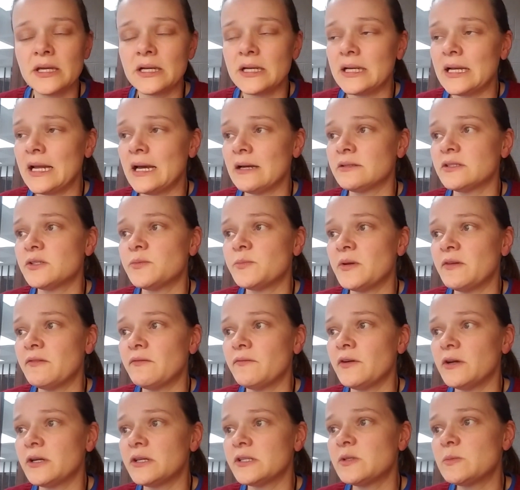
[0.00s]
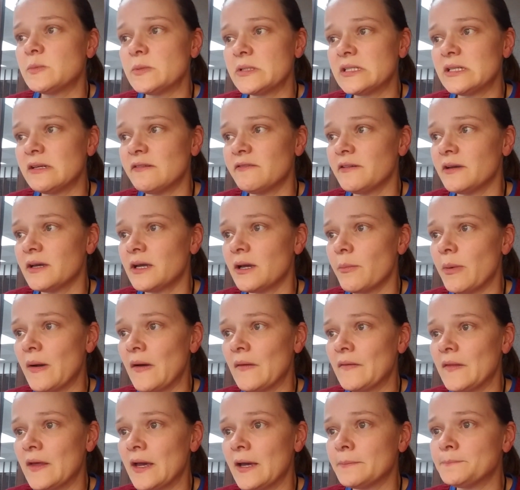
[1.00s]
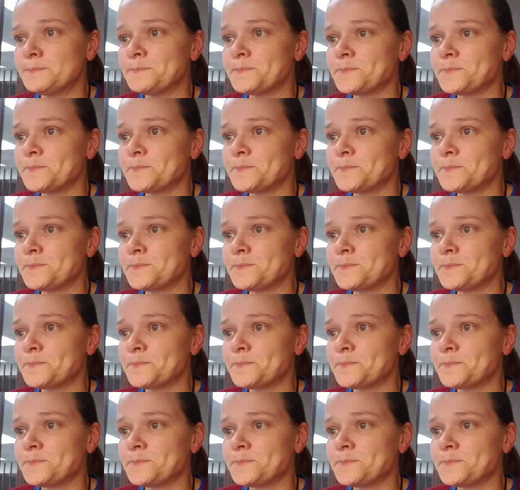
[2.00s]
announcement very specific about that.